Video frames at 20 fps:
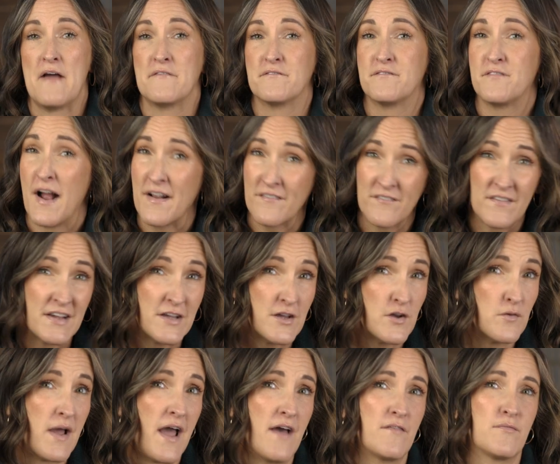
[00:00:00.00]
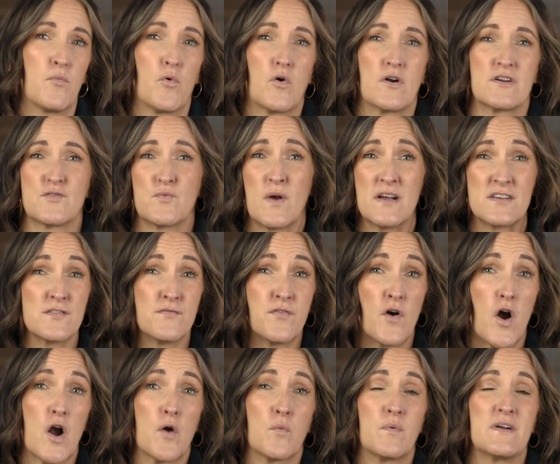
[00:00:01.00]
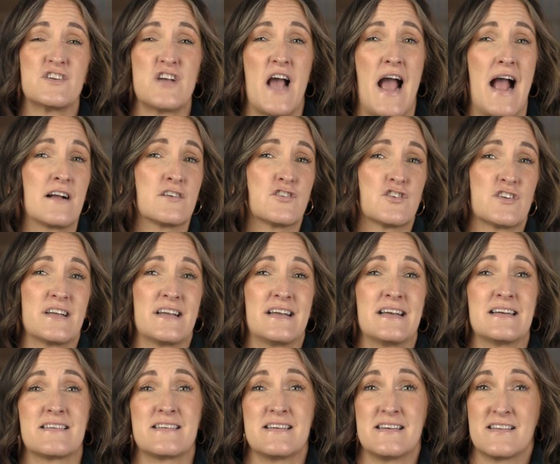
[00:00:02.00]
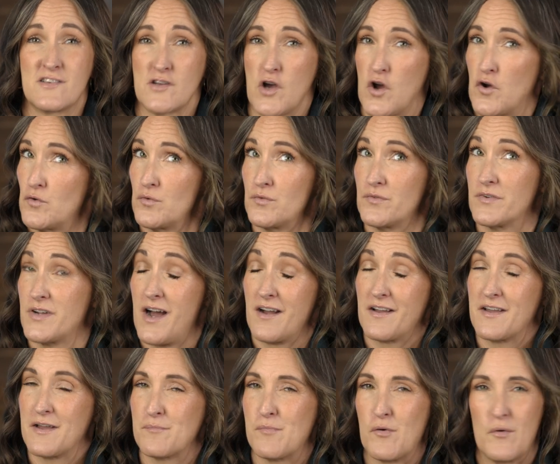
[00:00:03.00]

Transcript: And finally, you have Morris Reservoir, which actually gets its own talking